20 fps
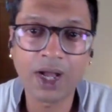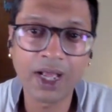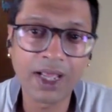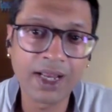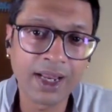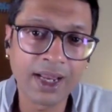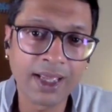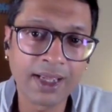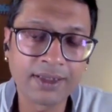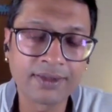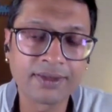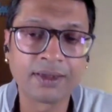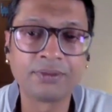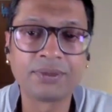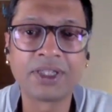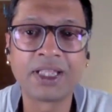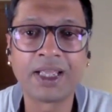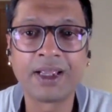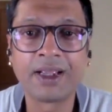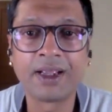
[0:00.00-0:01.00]
So I like
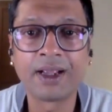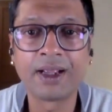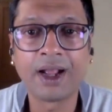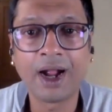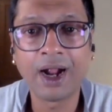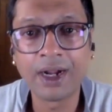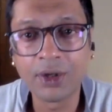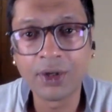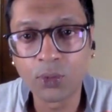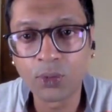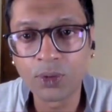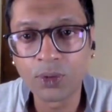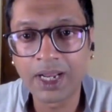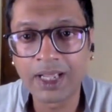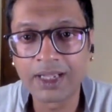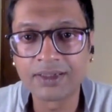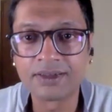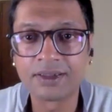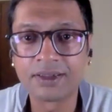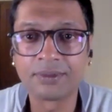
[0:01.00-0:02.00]
something, I don't
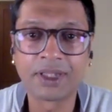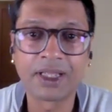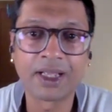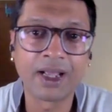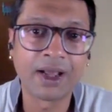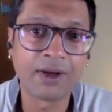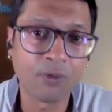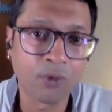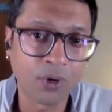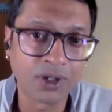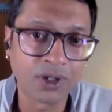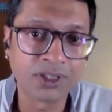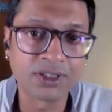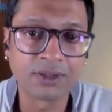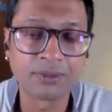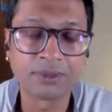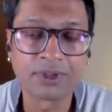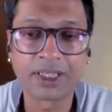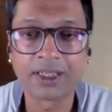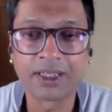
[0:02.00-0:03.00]
like something, I want
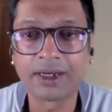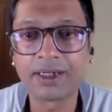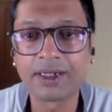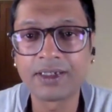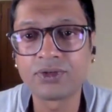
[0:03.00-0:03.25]
something.